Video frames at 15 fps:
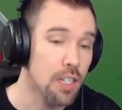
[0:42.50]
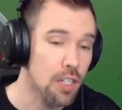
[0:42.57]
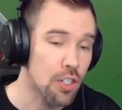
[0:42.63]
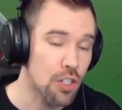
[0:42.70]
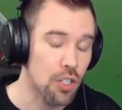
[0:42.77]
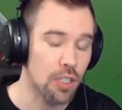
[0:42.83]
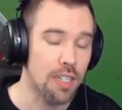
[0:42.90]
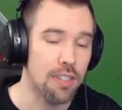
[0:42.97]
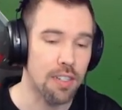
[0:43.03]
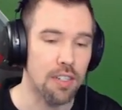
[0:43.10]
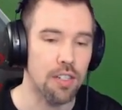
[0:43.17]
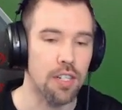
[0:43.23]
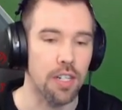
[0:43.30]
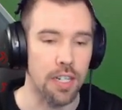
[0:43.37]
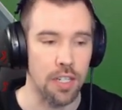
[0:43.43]
So let's get
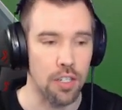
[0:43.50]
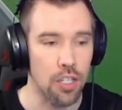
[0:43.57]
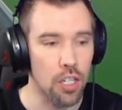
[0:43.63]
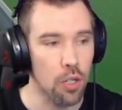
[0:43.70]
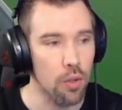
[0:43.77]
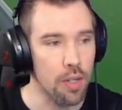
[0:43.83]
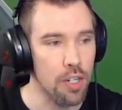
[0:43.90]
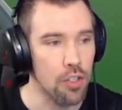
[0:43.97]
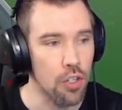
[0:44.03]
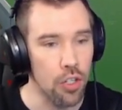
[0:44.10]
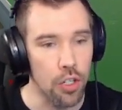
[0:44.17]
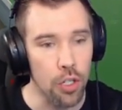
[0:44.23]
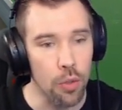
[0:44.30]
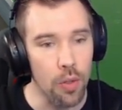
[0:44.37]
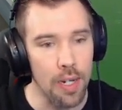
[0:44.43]
started. So there's a
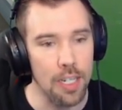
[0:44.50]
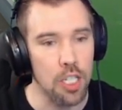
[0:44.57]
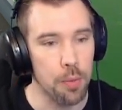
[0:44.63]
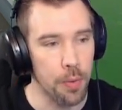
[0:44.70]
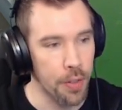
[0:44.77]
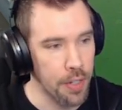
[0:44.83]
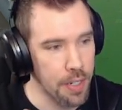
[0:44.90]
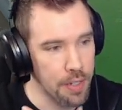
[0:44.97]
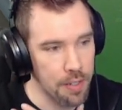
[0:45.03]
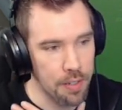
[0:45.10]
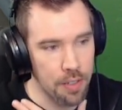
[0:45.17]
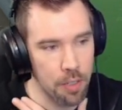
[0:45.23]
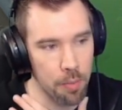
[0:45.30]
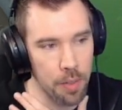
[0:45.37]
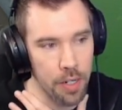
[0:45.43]
new experience
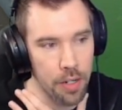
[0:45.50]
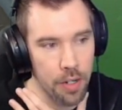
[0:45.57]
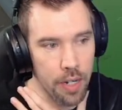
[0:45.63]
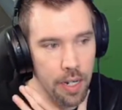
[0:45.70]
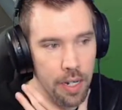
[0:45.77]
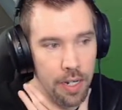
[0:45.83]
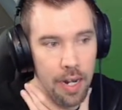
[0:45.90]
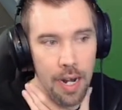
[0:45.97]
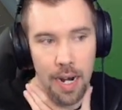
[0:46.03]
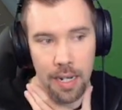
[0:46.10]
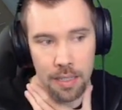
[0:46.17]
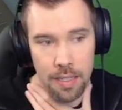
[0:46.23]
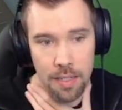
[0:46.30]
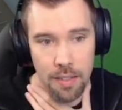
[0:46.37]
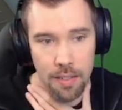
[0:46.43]
system here in
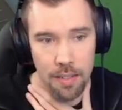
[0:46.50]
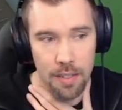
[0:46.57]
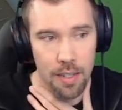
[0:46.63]
Islands.